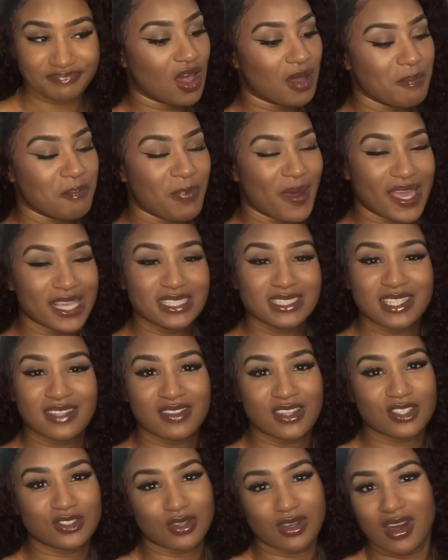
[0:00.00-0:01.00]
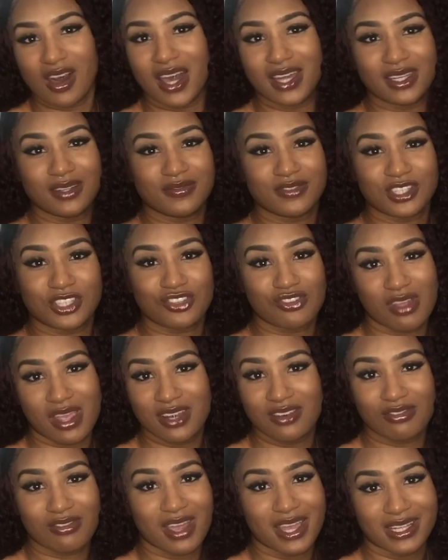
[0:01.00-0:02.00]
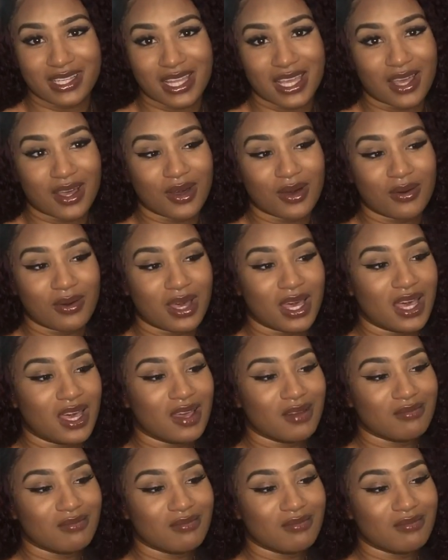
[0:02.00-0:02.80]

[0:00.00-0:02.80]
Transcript: I'm basing this on kind of the trend right now.